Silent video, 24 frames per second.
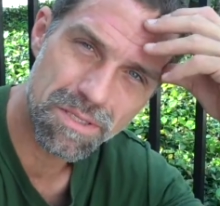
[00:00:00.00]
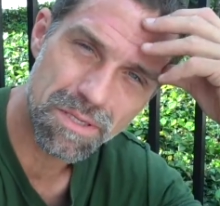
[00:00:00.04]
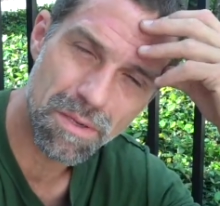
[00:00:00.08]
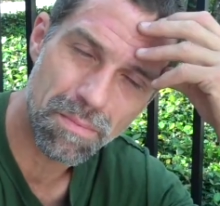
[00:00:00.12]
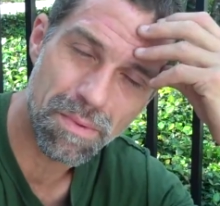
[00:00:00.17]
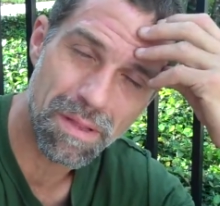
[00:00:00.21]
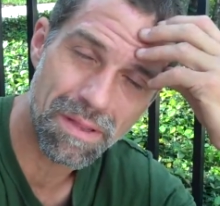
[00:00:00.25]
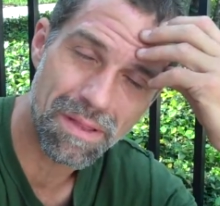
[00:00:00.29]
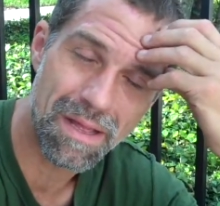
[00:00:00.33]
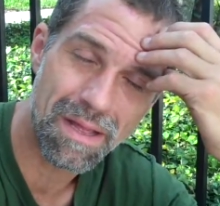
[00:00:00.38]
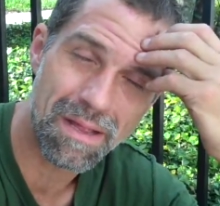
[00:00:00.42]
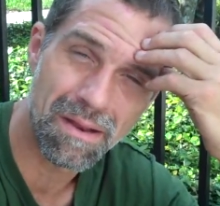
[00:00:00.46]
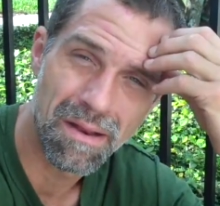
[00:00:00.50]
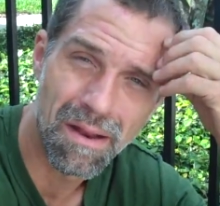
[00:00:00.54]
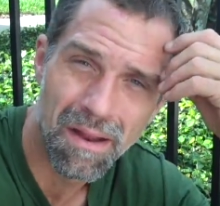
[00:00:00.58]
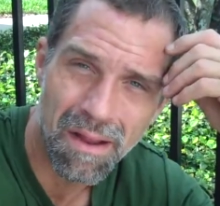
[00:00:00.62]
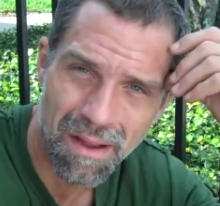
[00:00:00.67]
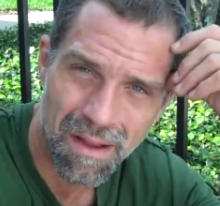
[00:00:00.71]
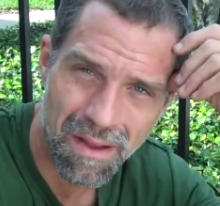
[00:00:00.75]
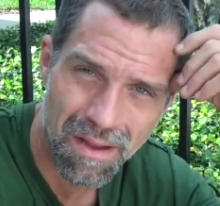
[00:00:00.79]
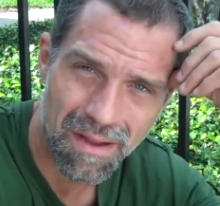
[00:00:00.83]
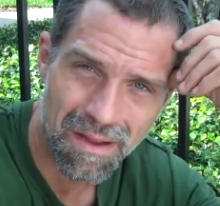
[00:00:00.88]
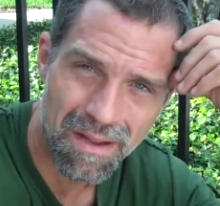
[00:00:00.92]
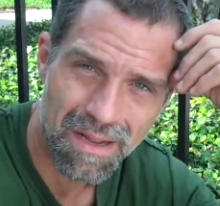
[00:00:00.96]
something that
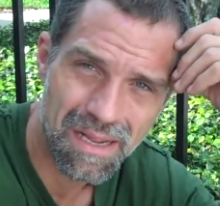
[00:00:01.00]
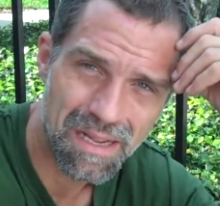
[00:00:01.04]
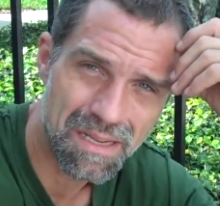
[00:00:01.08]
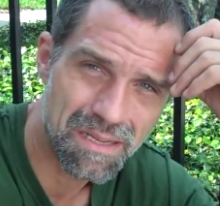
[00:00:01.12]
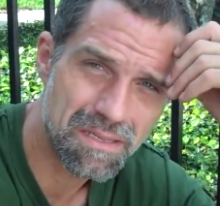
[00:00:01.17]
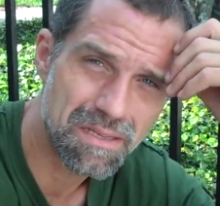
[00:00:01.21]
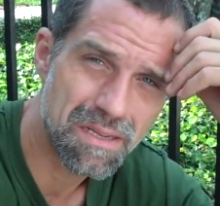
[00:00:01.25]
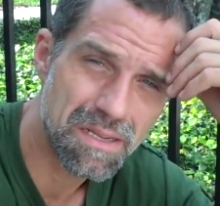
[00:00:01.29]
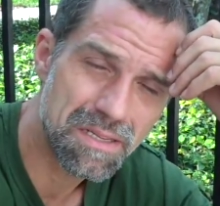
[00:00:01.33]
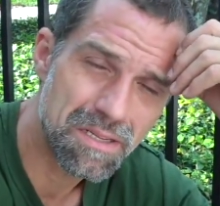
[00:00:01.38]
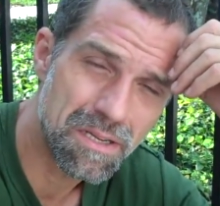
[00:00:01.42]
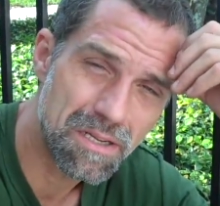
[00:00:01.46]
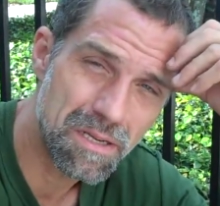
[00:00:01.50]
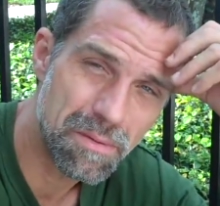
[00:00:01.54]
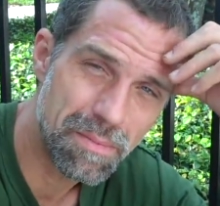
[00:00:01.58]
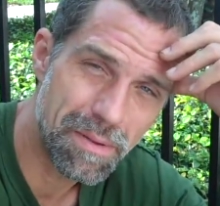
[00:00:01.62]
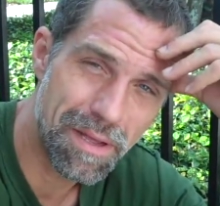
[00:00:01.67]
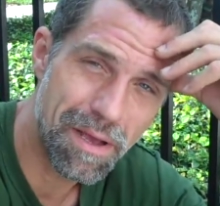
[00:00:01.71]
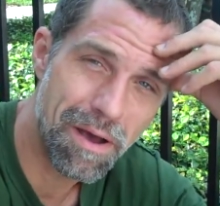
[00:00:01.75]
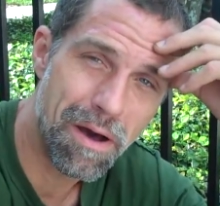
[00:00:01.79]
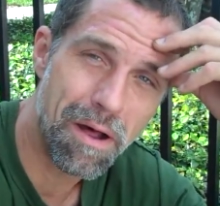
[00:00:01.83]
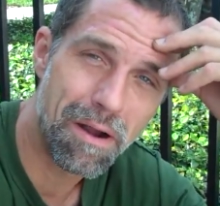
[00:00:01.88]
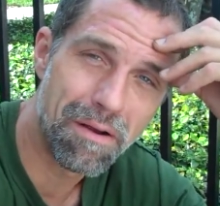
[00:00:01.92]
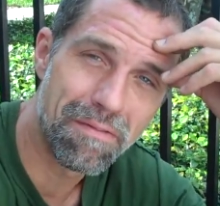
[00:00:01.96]
is going to
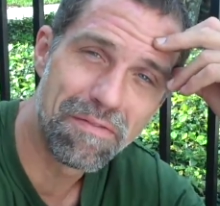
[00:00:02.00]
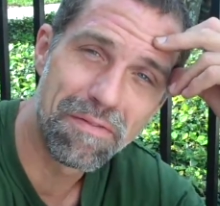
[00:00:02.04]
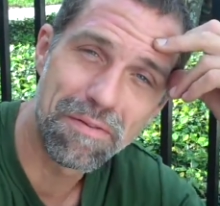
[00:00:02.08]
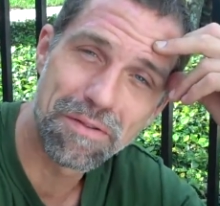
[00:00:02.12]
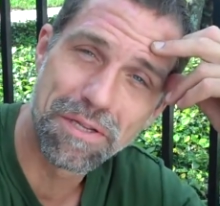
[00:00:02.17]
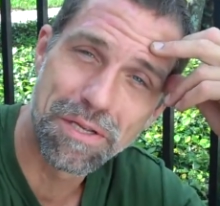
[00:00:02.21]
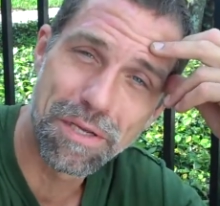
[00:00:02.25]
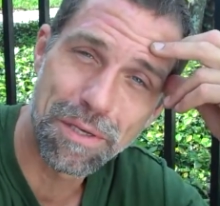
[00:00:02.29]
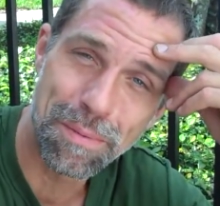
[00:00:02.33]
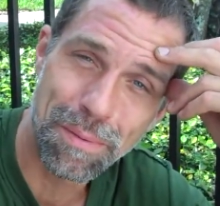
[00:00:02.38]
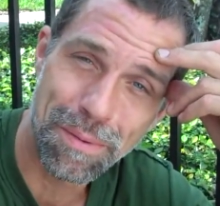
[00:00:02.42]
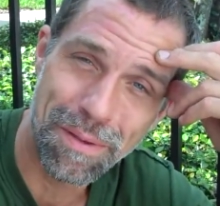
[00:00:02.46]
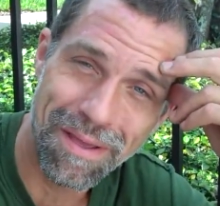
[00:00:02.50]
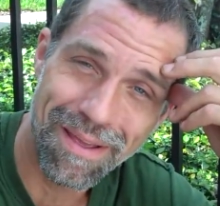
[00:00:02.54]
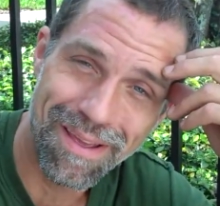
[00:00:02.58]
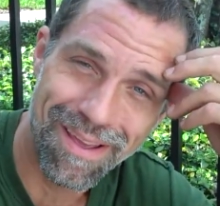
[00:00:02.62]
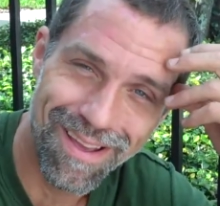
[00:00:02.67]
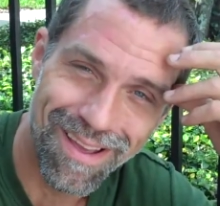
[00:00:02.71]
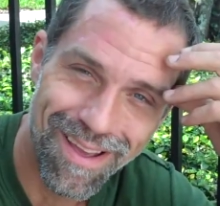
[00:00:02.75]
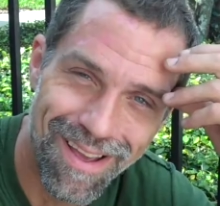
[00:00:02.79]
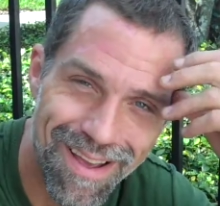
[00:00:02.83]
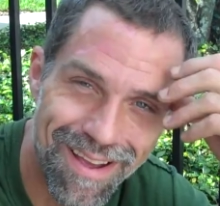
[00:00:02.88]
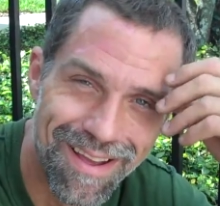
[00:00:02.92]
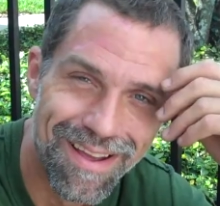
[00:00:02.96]
be harmful to
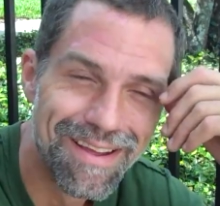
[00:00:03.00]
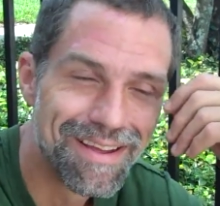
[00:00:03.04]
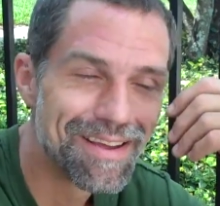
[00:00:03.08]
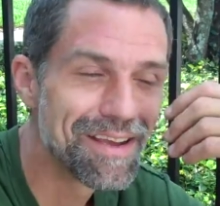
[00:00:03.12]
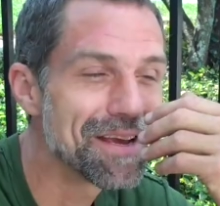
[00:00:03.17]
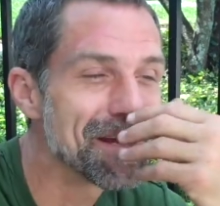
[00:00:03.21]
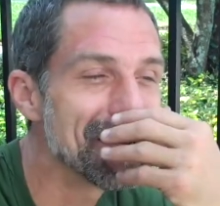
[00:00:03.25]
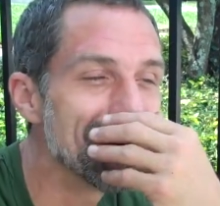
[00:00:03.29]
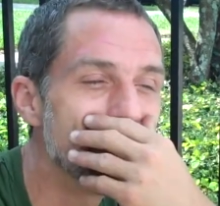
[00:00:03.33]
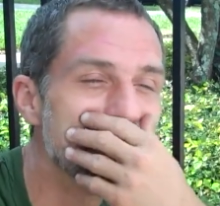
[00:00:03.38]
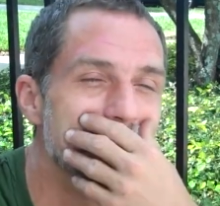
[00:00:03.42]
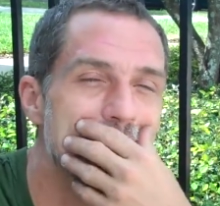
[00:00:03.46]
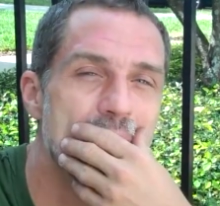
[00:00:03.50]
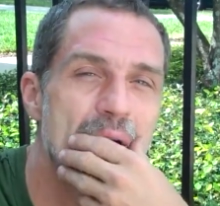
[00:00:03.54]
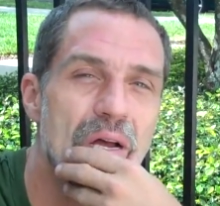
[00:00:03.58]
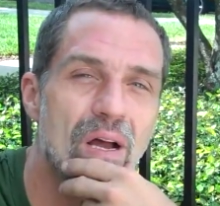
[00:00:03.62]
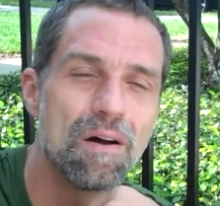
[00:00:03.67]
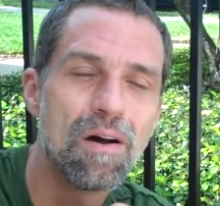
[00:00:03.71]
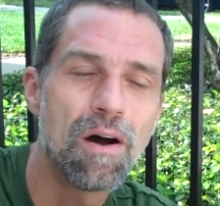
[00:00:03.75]
me, you know.